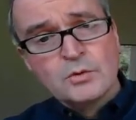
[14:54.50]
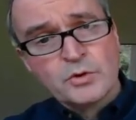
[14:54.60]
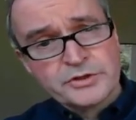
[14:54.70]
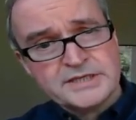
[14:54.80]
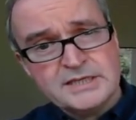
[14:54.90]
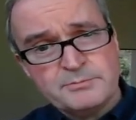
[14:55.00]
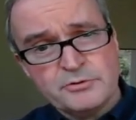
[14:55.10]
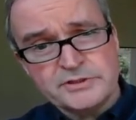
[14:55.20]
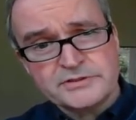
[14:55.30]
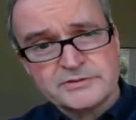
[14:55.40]
what are the key
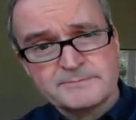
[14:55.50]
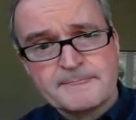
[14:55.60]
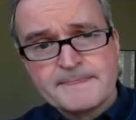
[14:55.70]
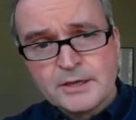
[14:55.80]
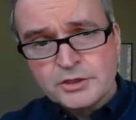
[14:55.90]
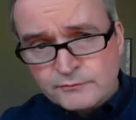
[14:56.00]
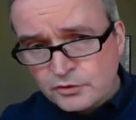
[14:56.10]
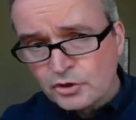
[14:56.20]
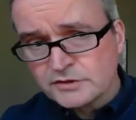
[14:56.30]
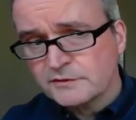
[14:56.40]
points? You've
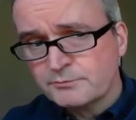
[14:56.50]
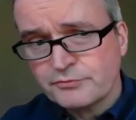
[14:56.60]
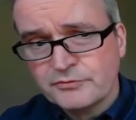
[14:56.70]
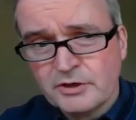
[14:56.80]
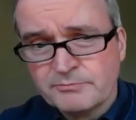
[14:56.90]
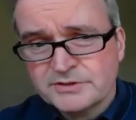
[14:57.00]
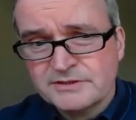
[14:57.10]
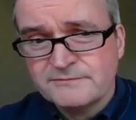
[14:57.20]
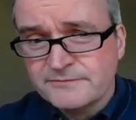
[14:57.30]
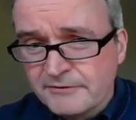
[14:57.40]
got to
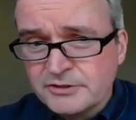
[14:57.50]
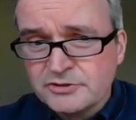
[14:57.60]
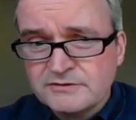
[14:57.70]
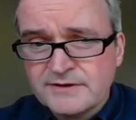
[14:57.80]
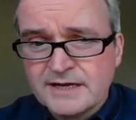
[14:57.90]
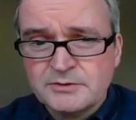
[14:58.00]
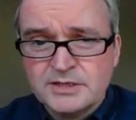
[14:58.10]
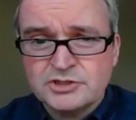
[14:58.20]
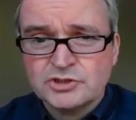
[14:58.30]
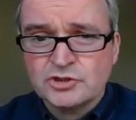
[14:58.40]
preoperative, very good
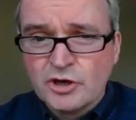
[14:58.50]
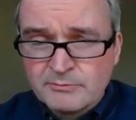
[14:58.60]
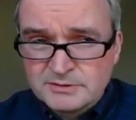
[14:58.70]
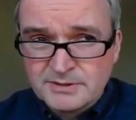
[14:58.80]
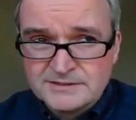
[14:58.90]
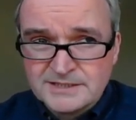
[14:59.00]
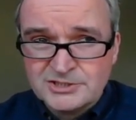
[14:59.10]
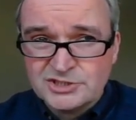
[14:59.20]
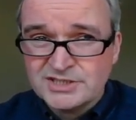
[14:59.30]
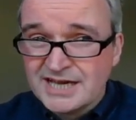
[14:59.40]
evaluation,
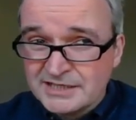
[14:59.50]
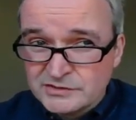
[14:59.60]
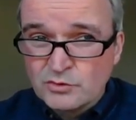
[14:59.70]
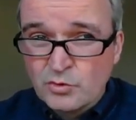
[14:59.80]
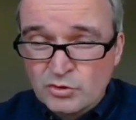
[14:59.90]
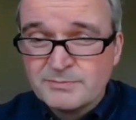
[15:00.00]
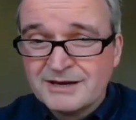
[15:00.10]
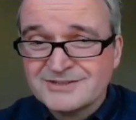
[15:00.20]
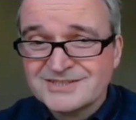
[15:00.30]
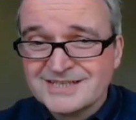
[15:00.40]
optimization, and it's all
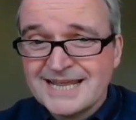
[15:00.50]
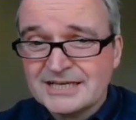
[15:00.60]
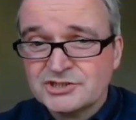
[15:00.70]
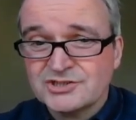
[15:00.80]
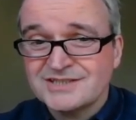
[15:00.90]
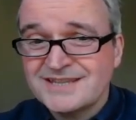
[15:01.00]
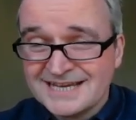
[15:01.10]
about selection.